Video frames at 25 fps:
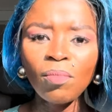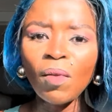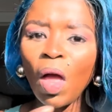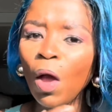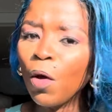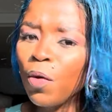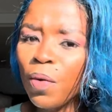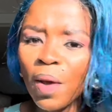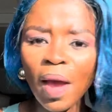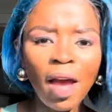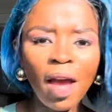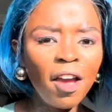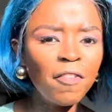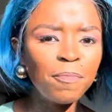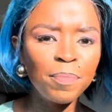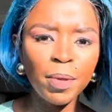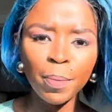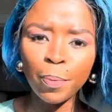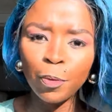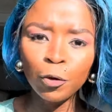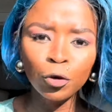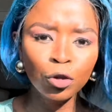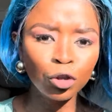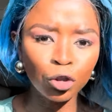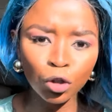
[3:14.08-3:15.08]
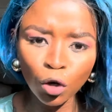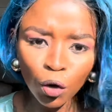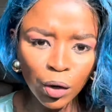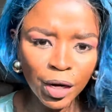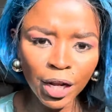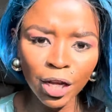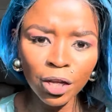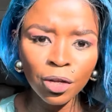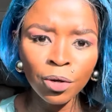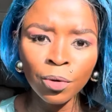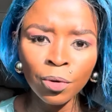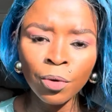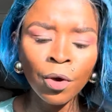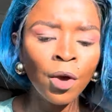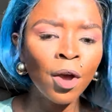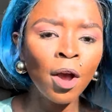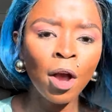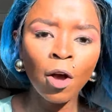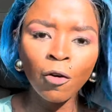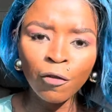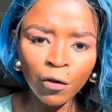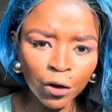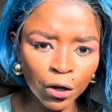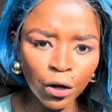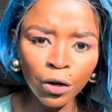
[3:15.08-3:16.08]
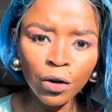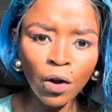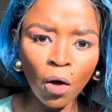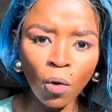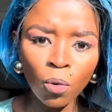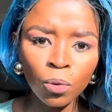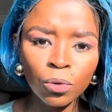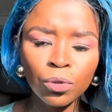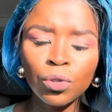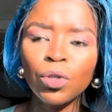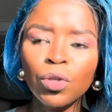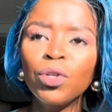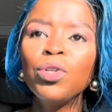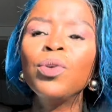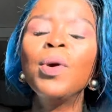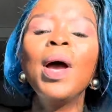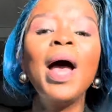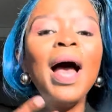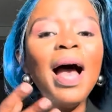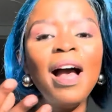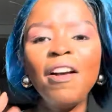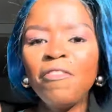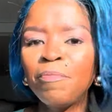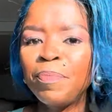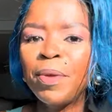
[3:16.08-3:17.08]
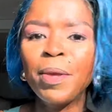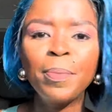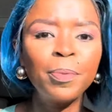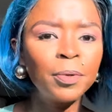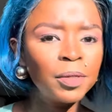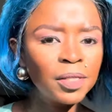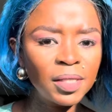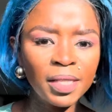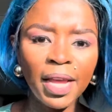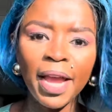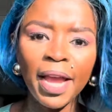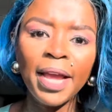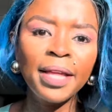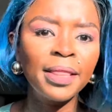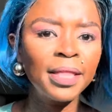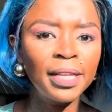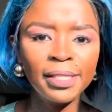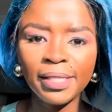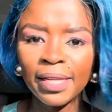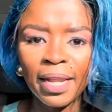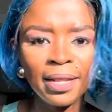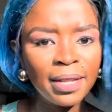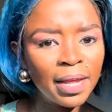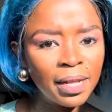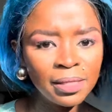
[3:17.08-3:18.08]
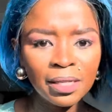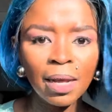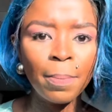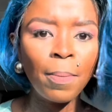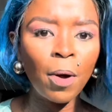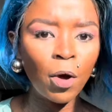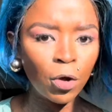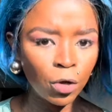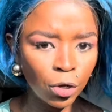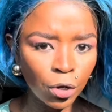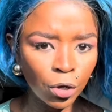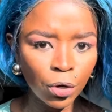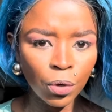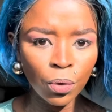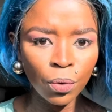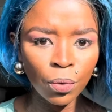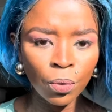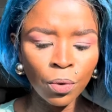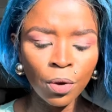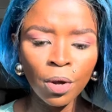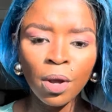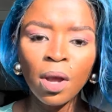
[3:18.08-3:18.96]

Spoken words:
you have people trolling you for your nose, you have people saying this and that about you,